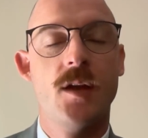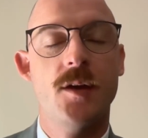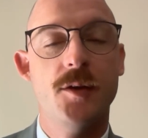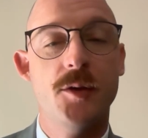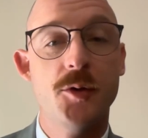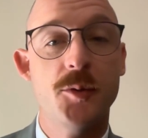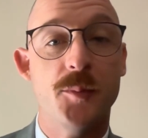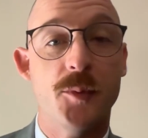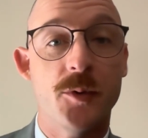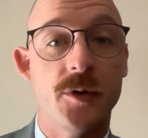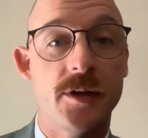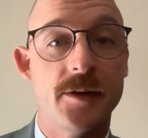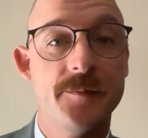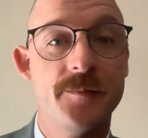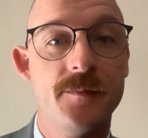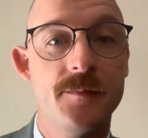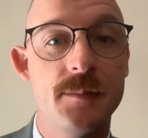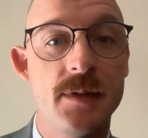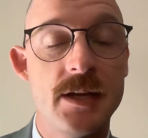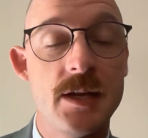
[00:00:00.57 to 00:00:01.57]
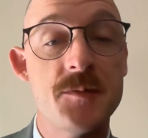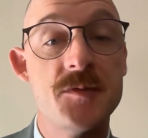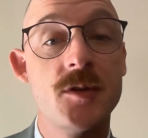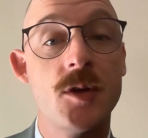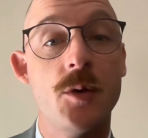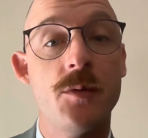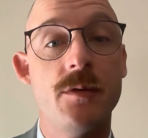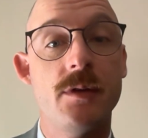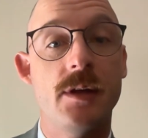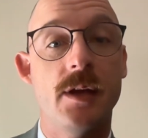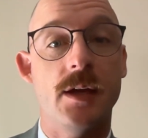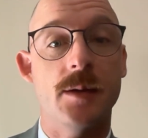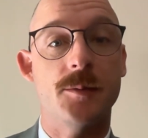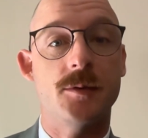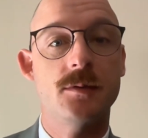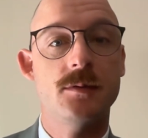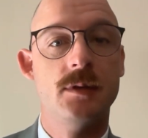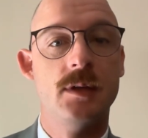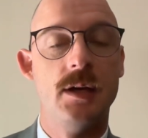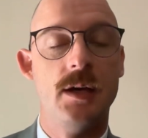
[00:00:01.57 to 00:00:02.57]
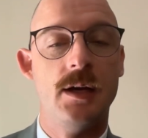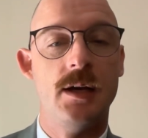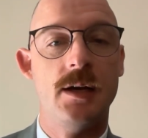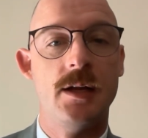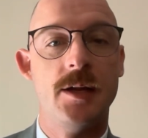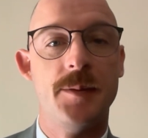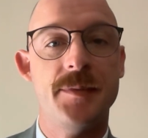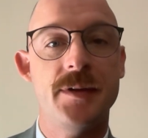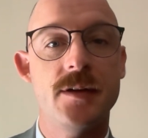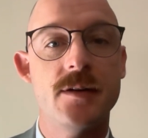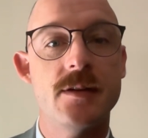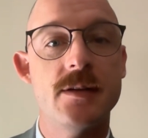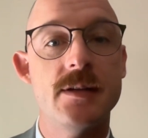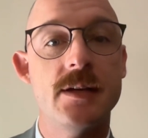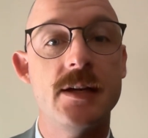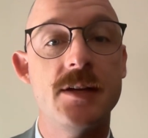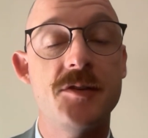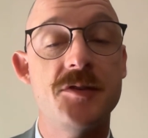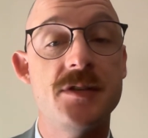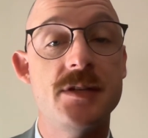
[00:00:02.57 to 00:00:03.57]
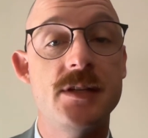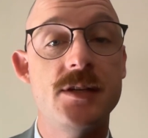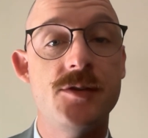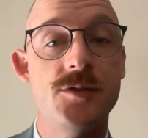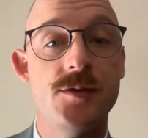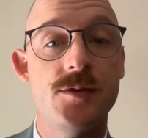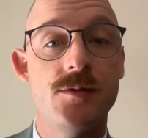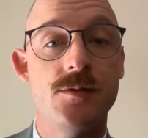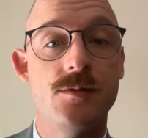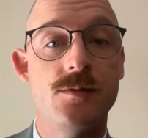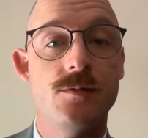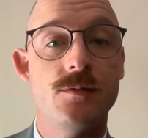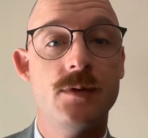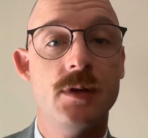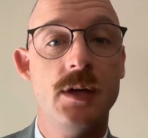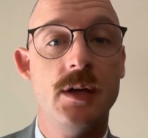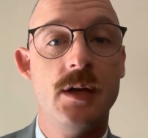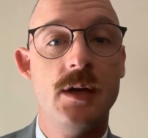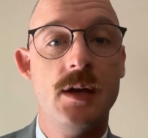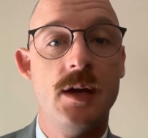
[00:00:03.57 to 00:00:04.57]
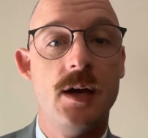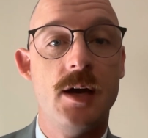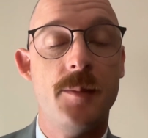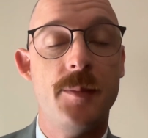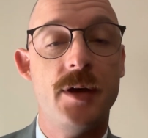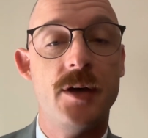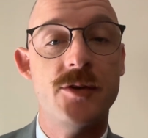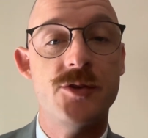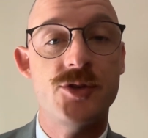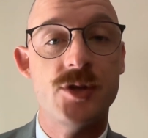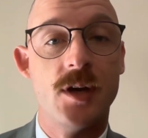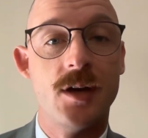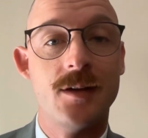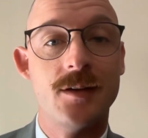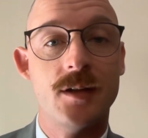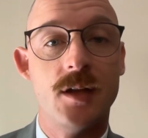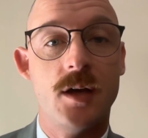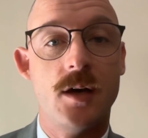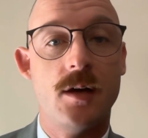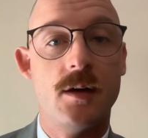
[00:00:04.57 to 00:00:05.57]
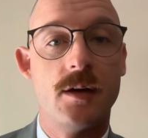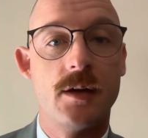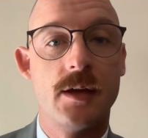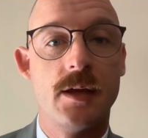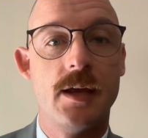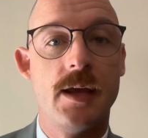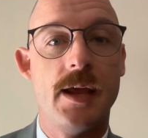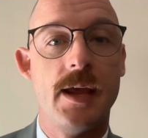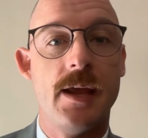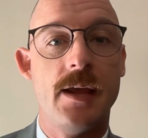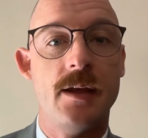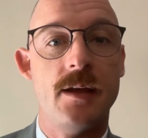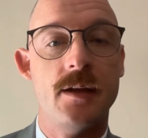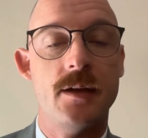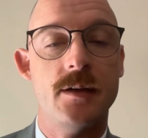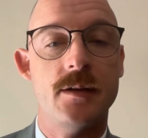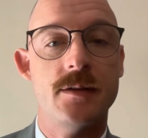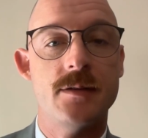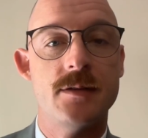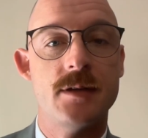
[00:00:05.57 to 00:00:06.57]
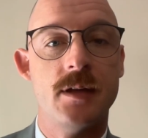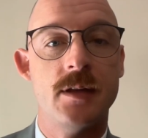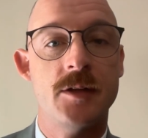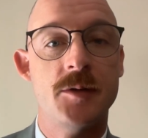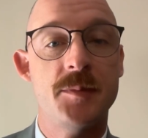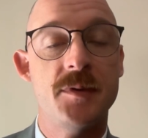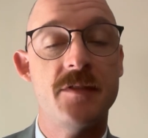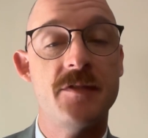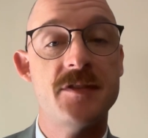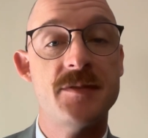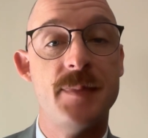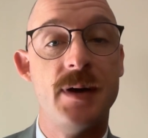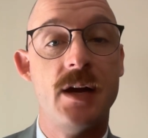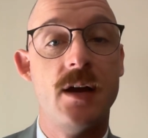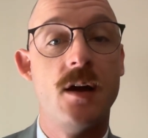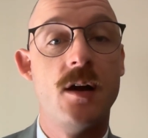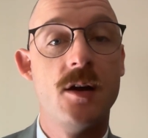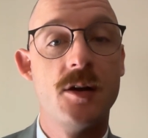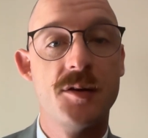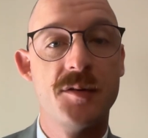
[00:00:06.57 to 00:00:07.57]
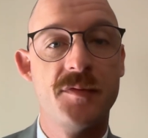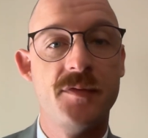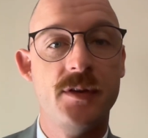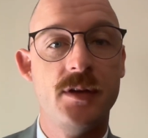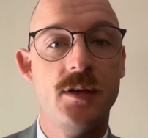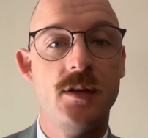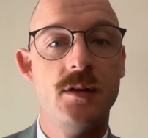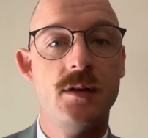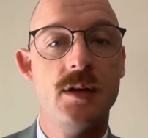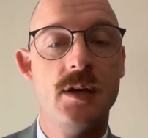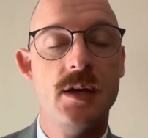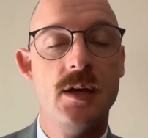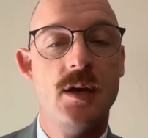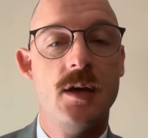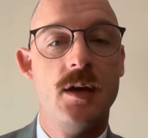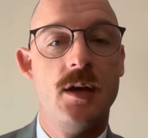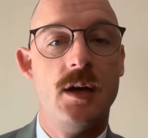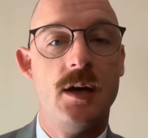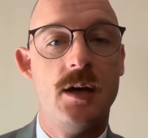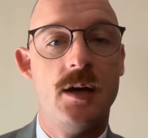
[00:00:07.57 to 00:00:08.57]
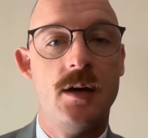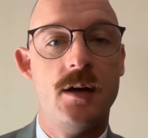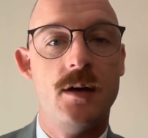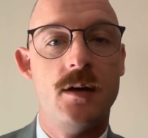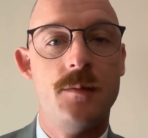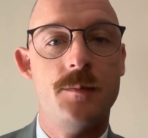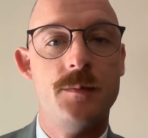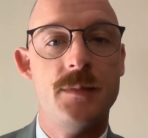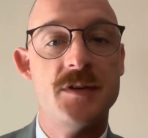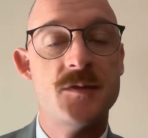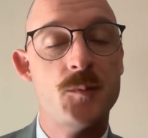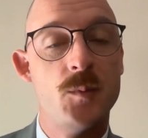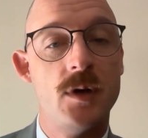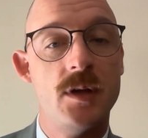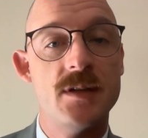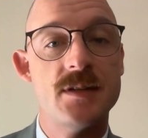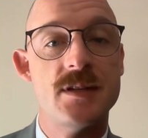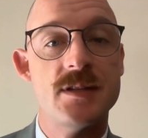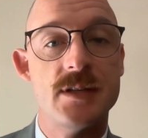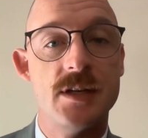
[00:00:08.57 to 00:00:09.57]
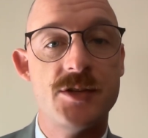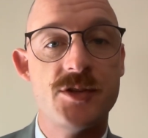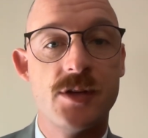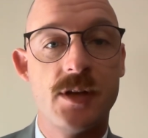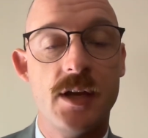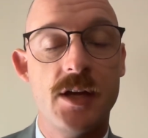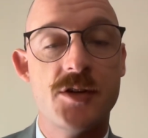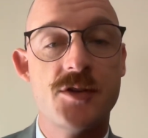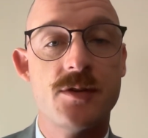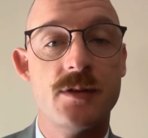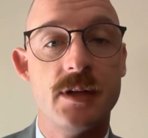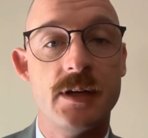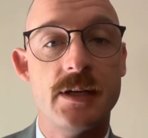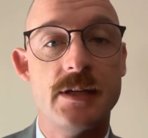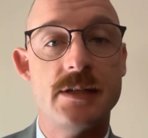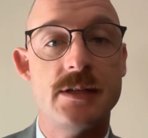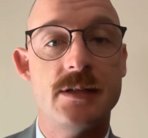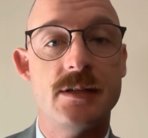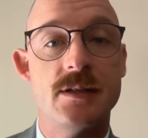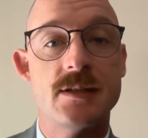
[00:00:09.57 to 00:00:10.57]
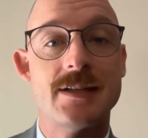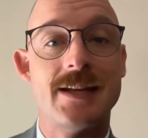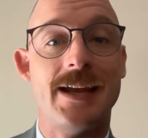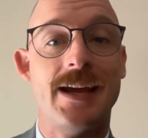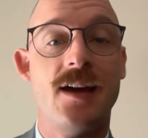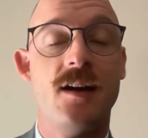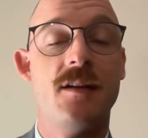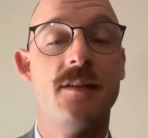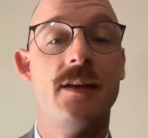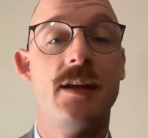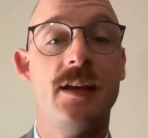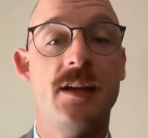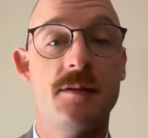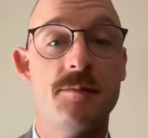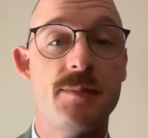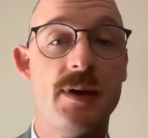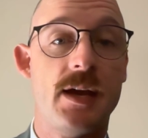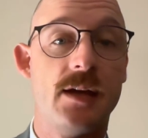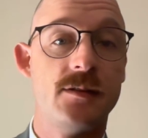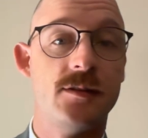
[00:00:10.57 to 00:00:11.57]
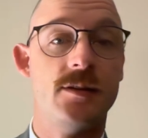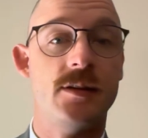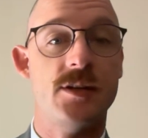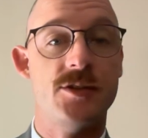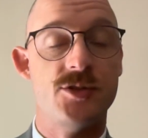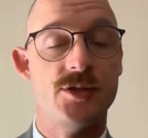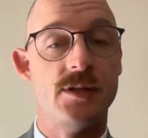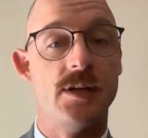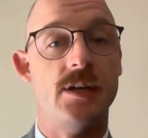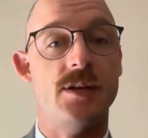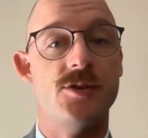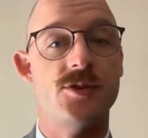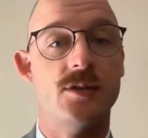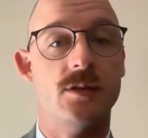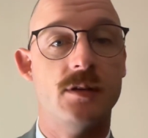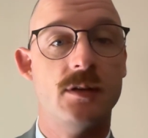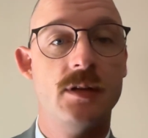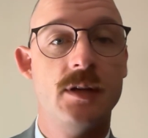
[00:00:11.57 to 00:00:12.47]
Good morning. My name is Cody Gable, and I'm here today to teach you about John Locke and a little bit of his biography, as well as his educational ideas and how they impacted education.